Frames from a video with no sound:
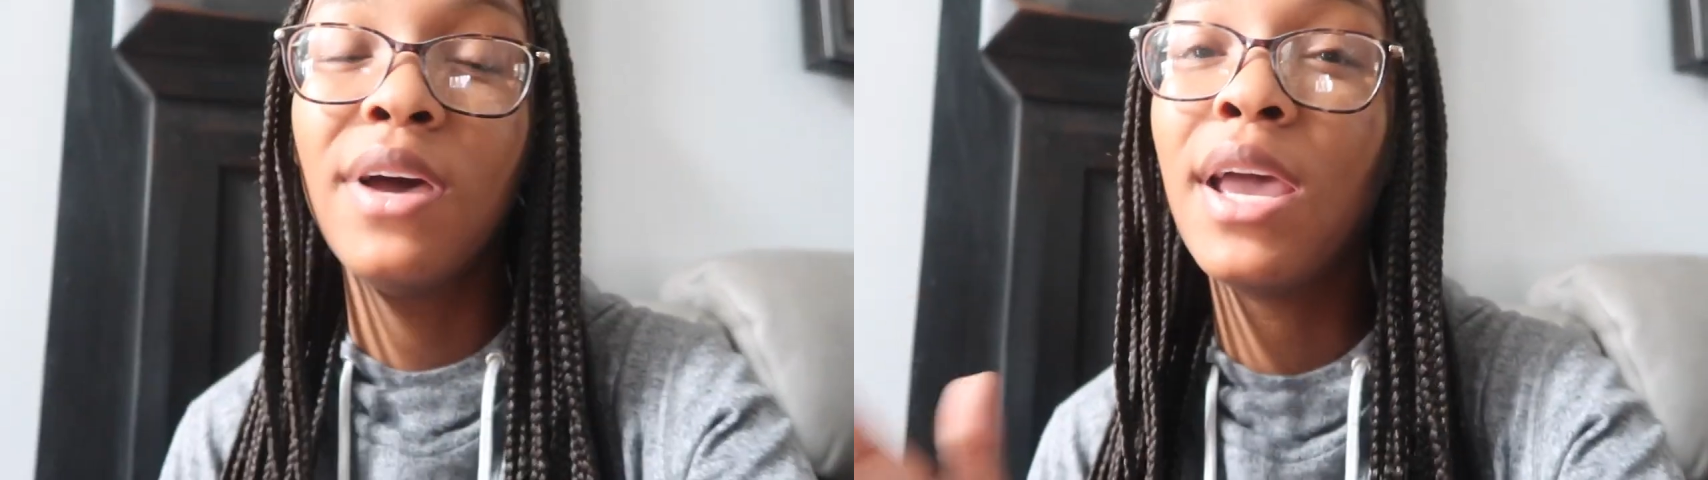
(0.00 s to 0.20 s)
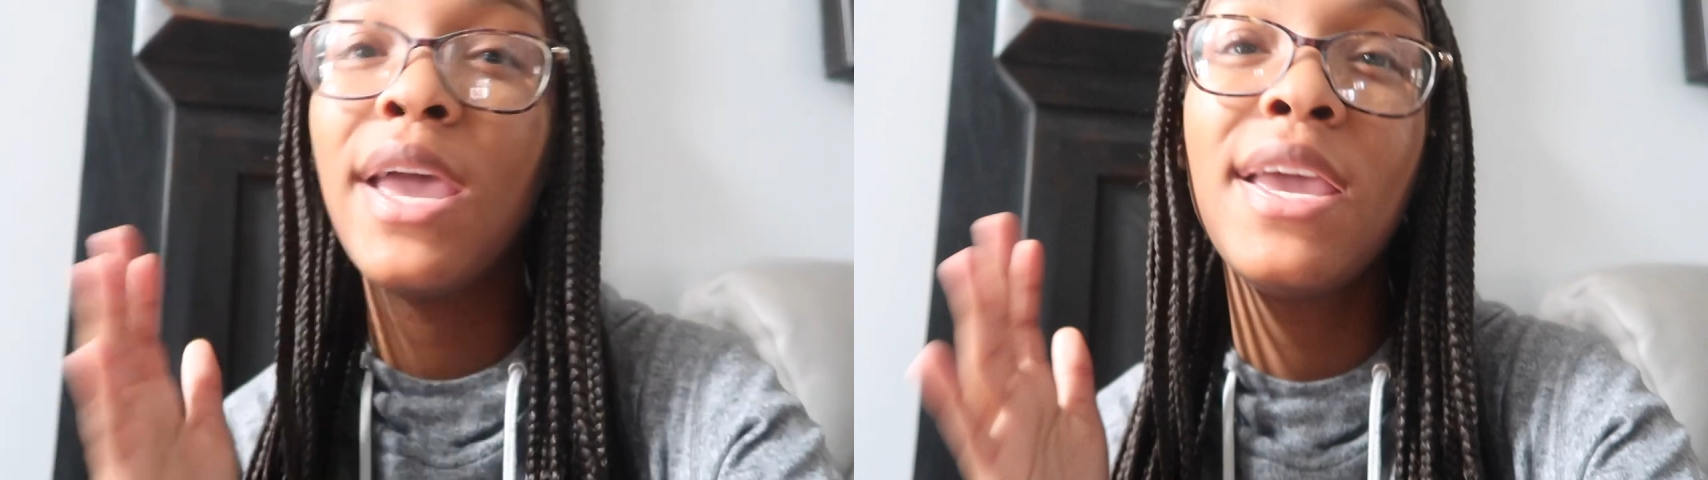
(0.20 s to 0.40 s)

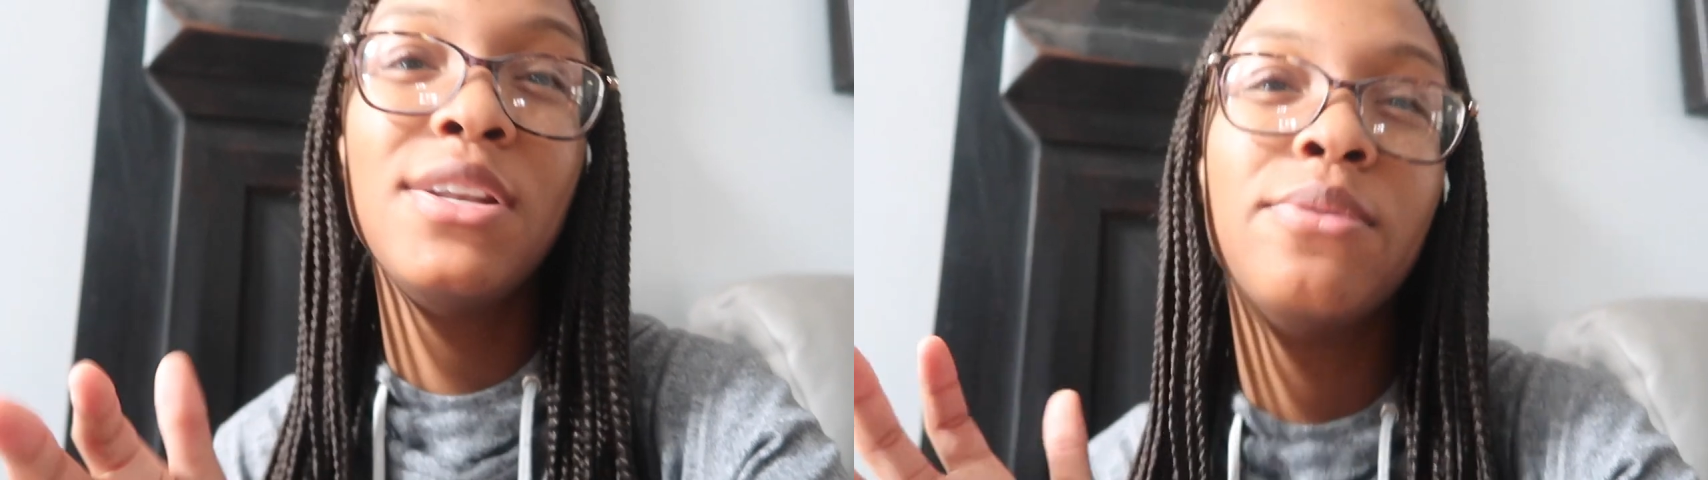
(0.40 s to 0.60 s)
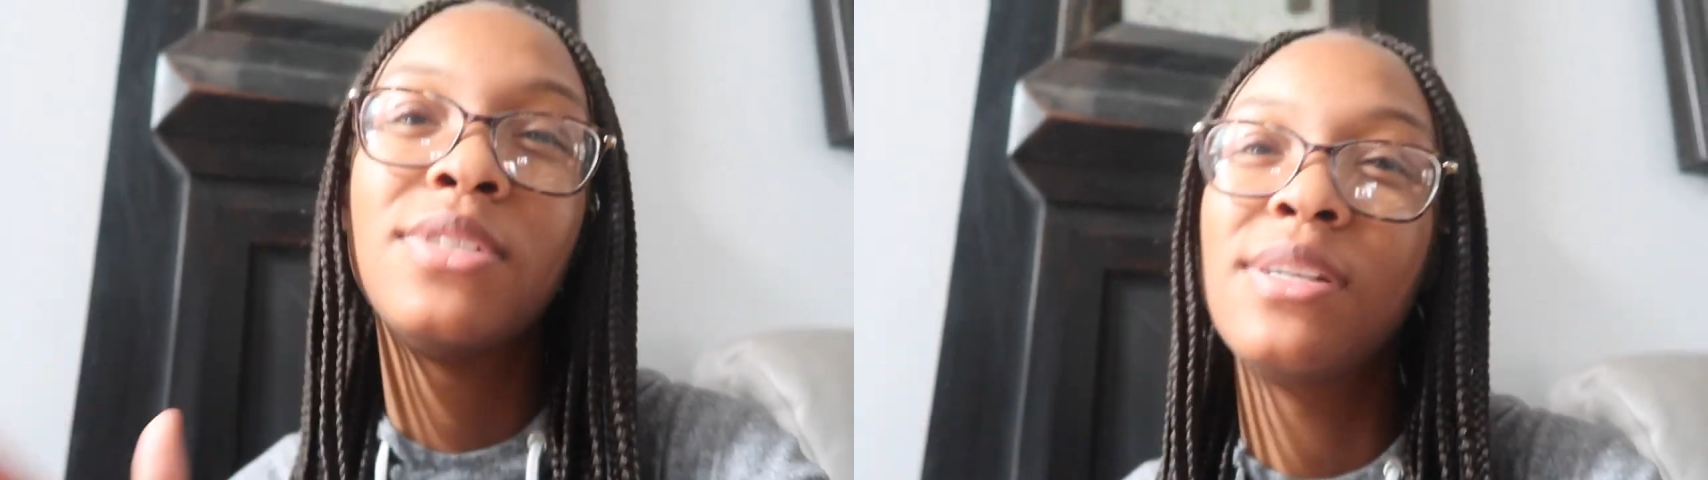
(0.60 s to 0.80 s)
I
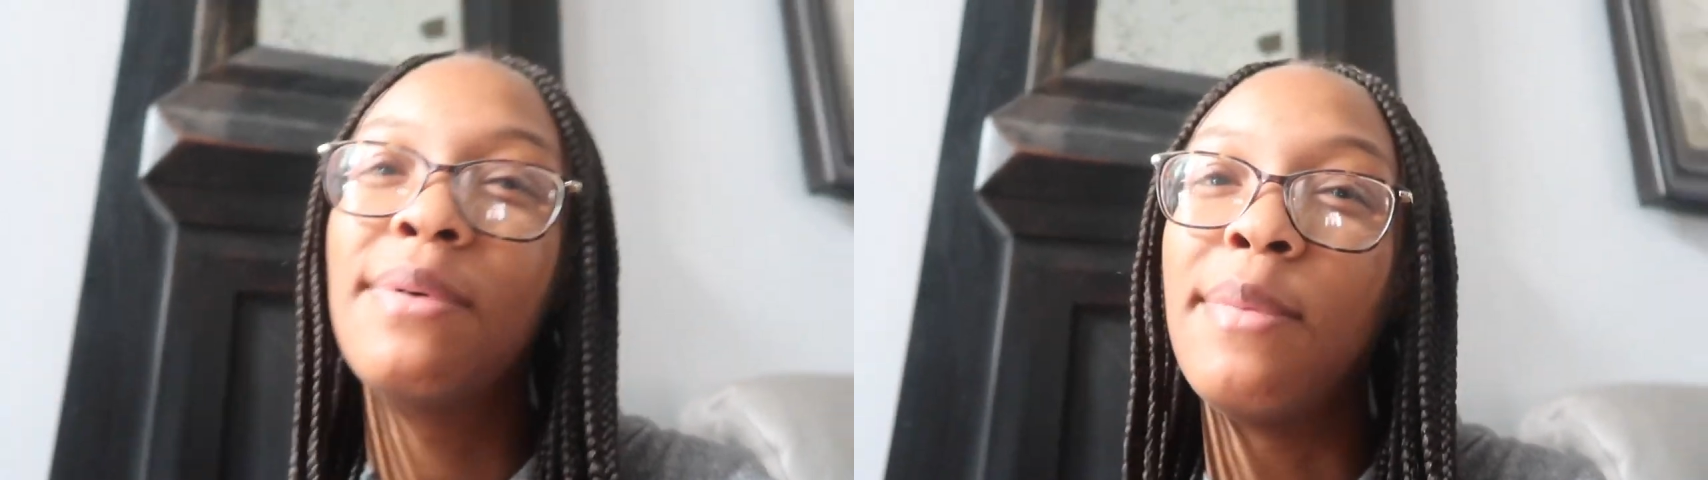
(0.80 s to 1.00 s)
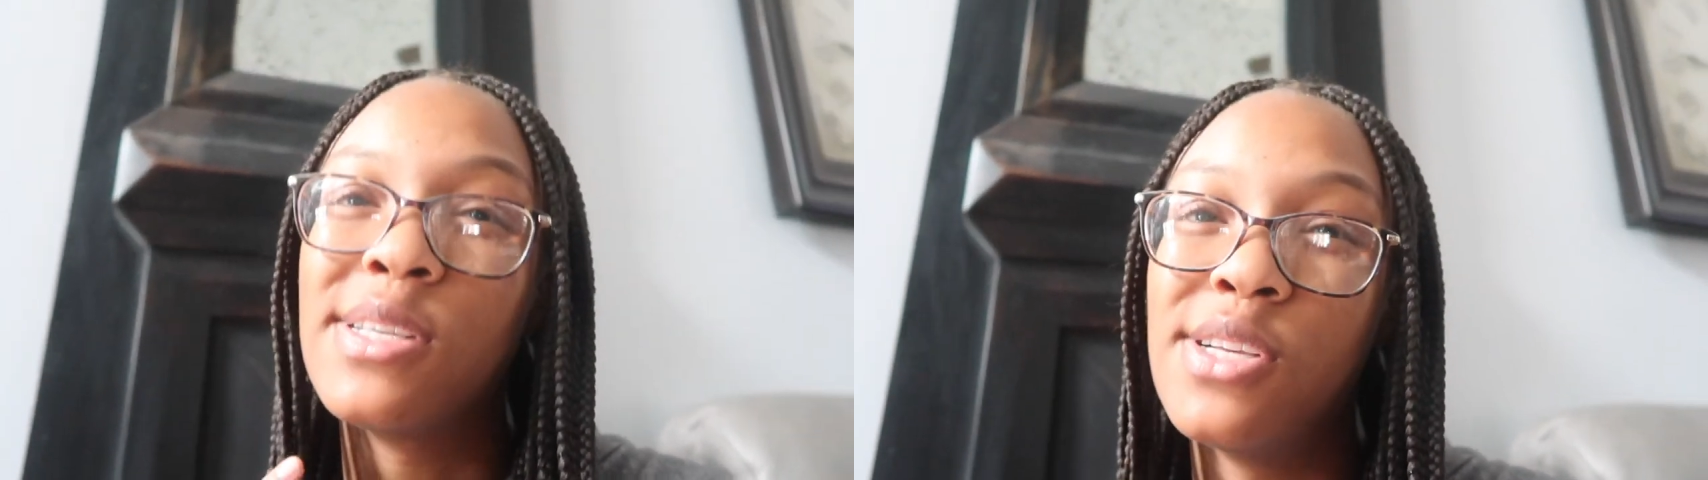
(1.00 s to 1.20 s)
hate doing stuff
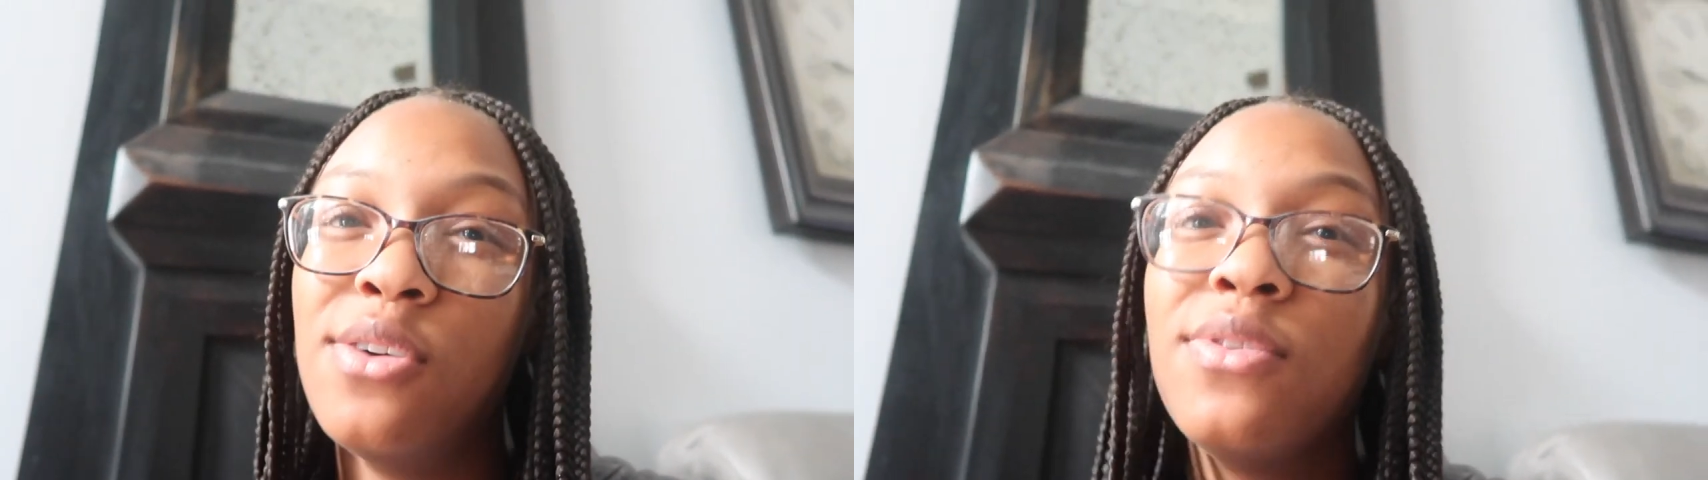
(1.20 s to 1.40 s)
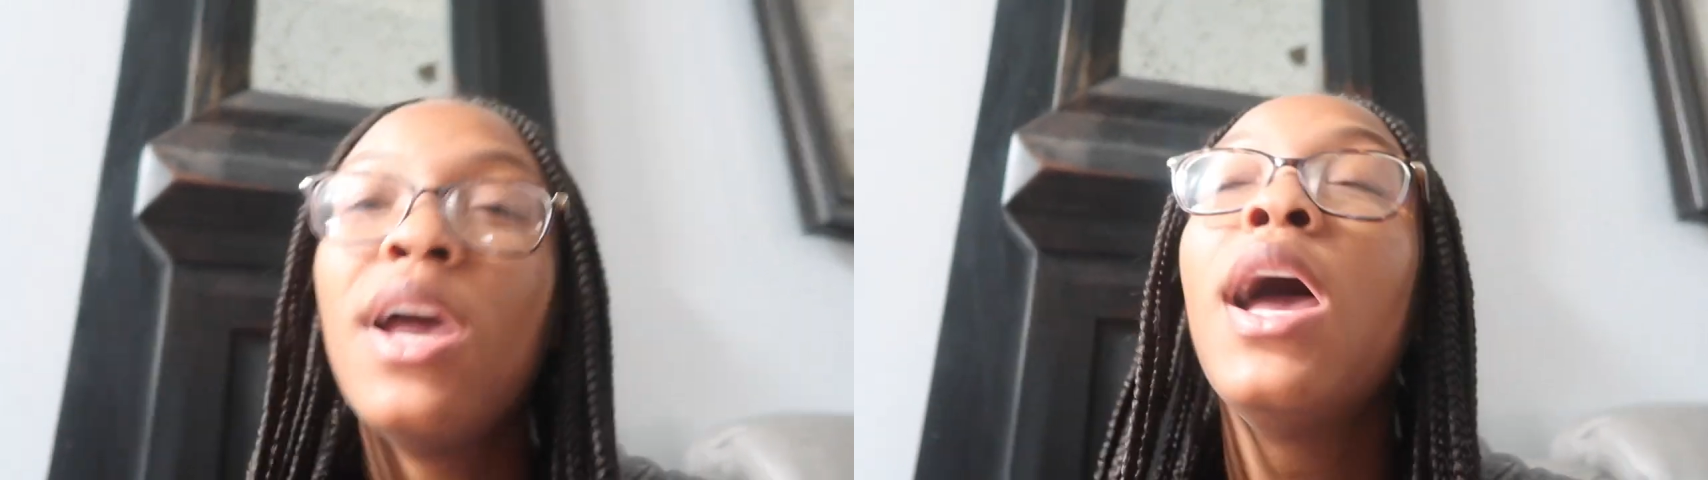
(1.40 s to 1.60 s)
by myself.